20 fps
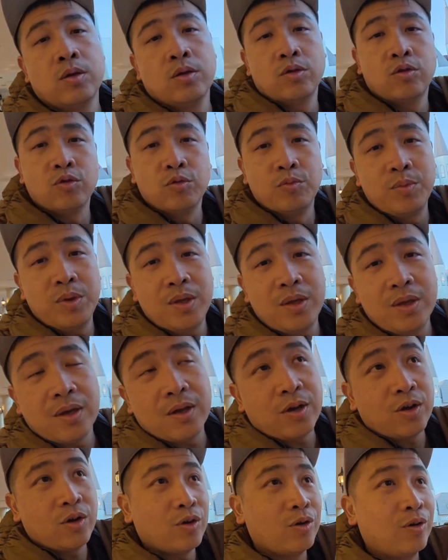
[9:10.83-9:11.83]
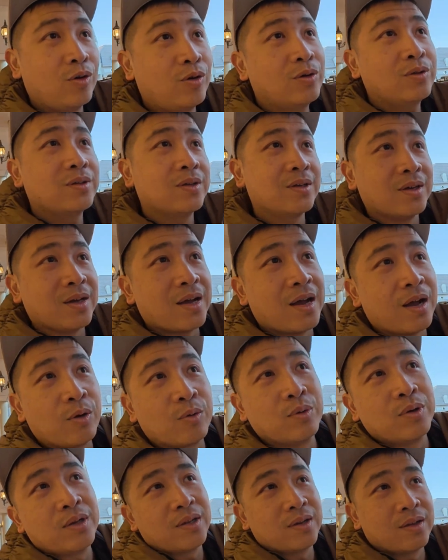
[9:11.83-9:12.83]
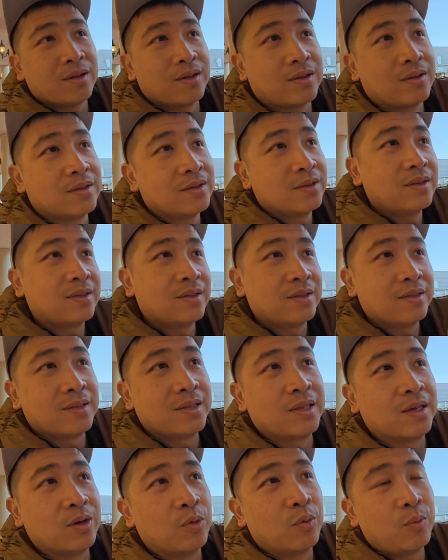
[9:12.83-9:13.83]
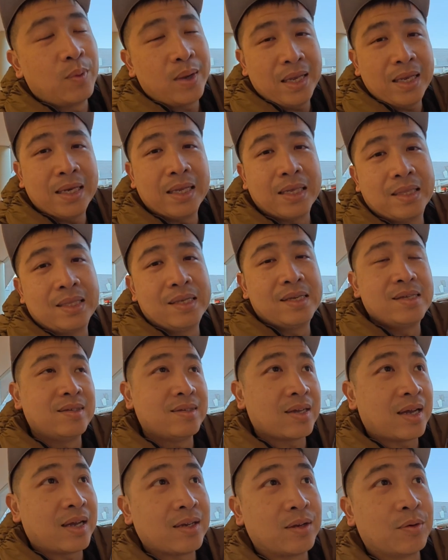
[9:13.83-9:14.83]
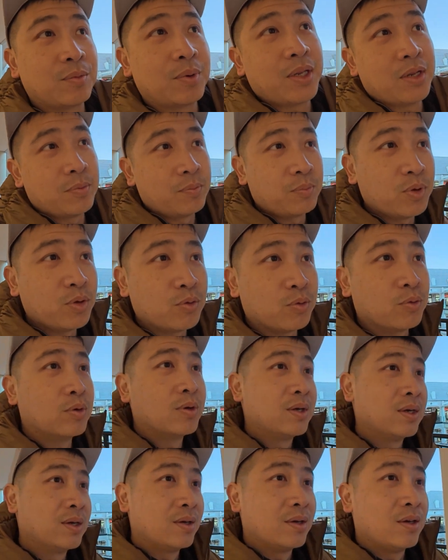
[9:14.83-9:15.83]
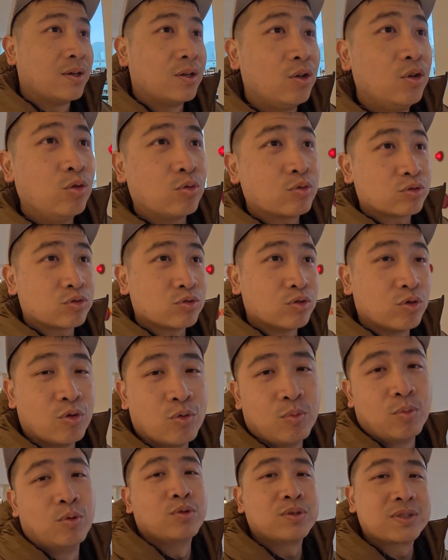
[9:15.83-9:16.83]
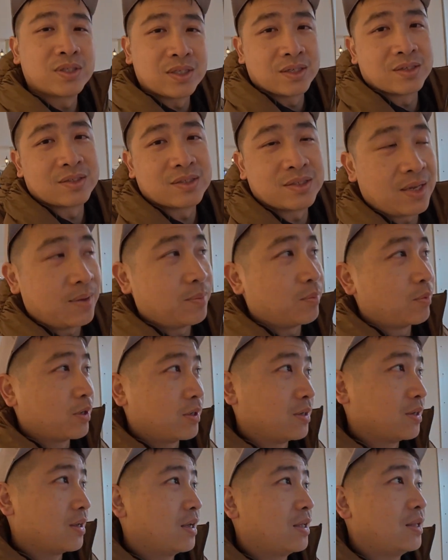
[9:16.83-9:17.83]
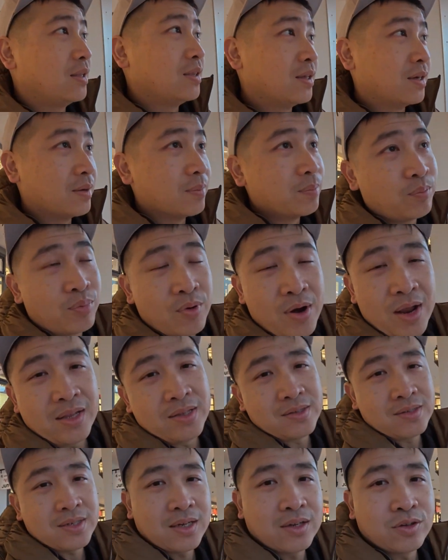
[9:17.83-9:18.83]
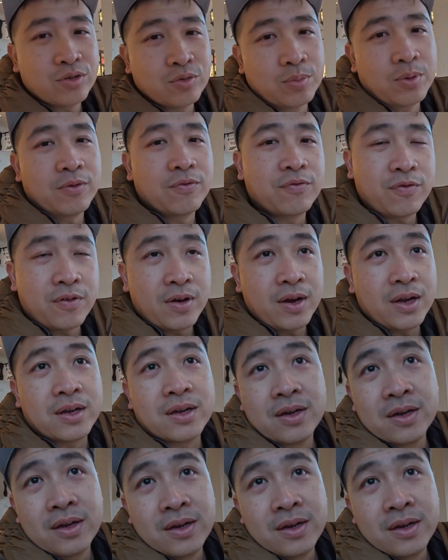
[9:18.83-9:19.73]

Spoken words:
To me, all the outlet, the way they design, the way they build, looks almost the same one. And the brands, to be frank,